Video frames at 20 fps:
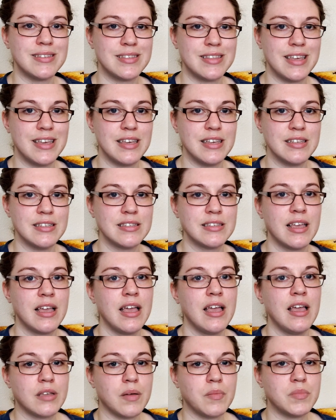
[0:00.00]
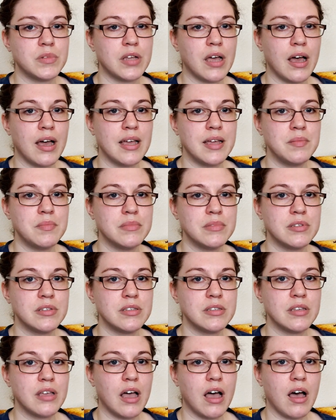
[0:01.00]
these things.
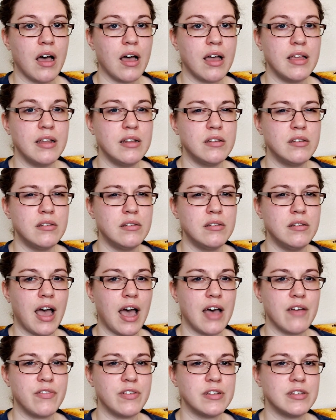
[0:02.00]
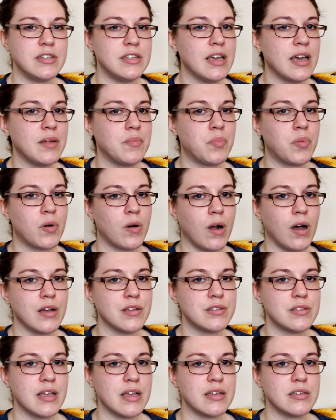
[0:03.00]
Sometimes I haven't yet
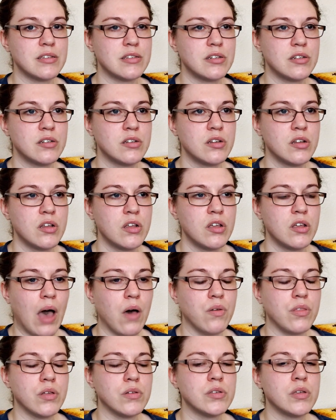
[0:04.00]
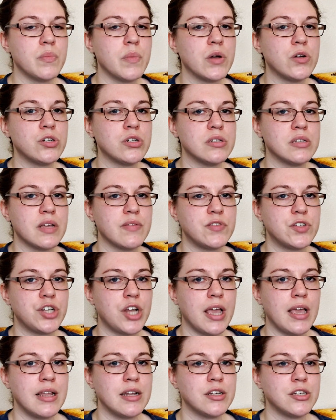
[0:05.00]
processed how those emotions have
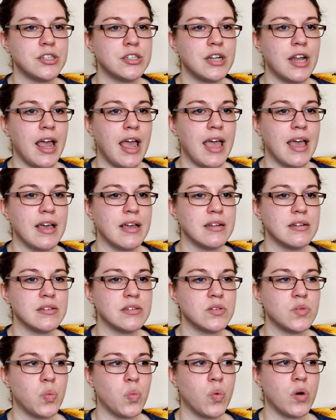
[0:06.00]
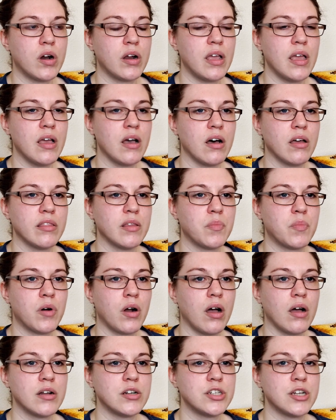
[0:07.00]
changed, and working on the
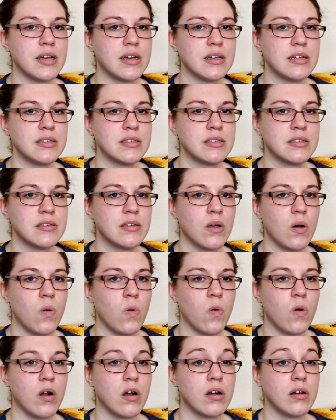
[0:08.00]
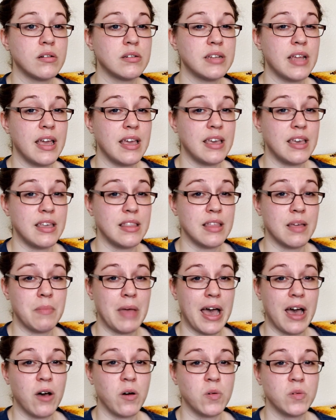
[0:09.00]
projects or taking
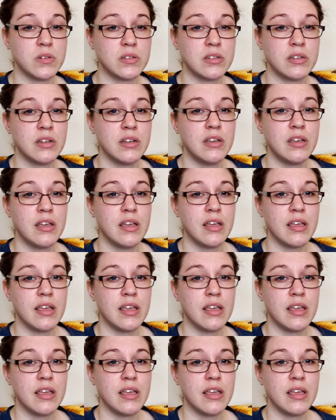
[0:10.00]
them out